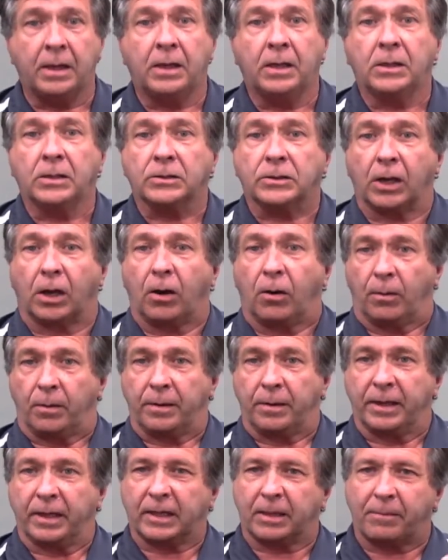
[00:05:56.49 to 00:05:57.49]
So
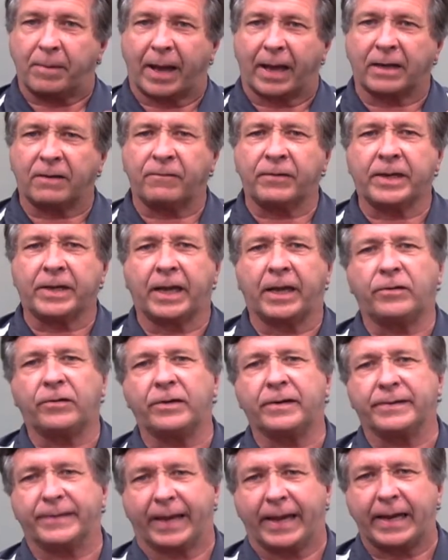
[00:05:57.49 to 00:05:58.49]
if the magnification
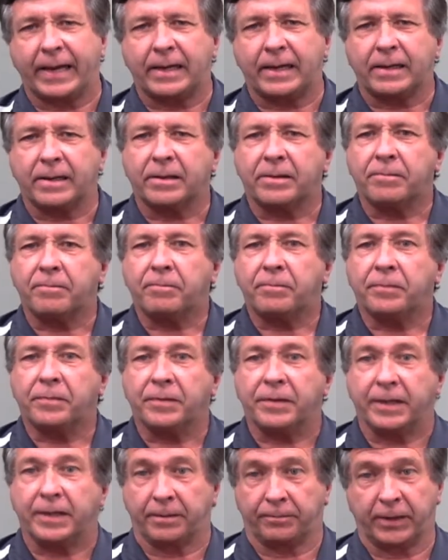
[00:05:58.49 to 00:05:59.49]
is 8,
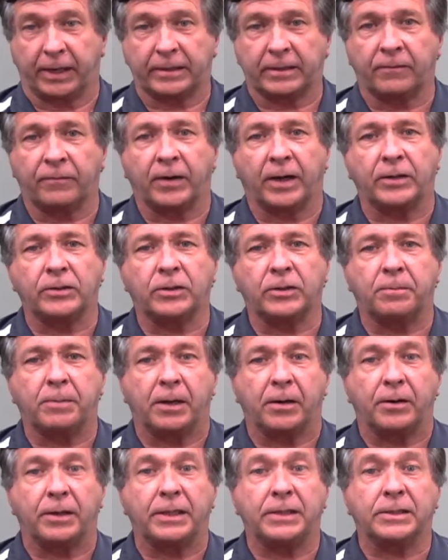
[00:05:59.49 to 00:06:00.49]
the objective lens should be
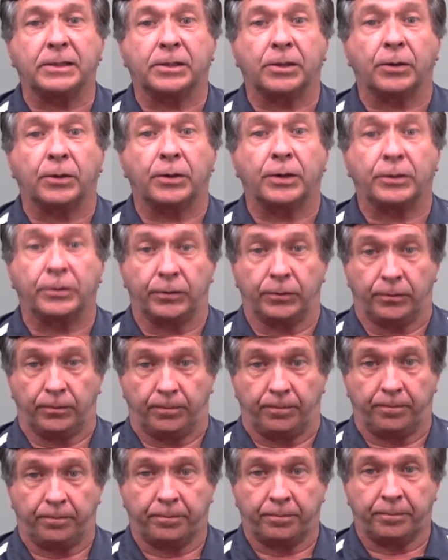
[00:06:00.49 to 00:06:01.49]
at least 32,
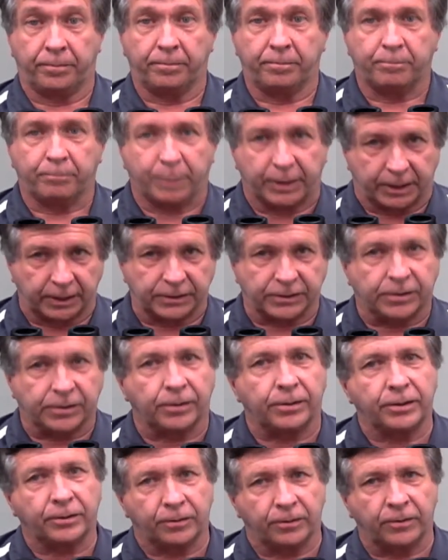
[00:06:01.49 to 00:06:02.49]
because
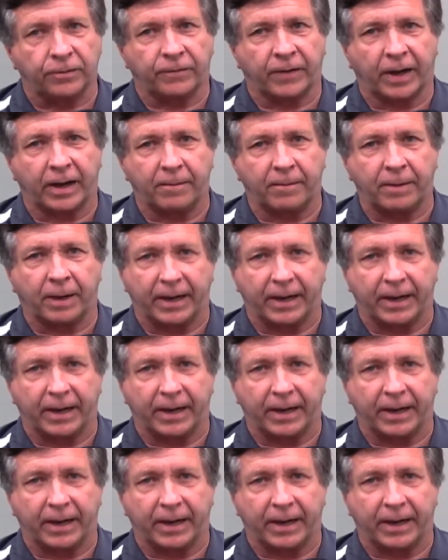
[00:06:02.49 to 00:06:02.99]
32 divided by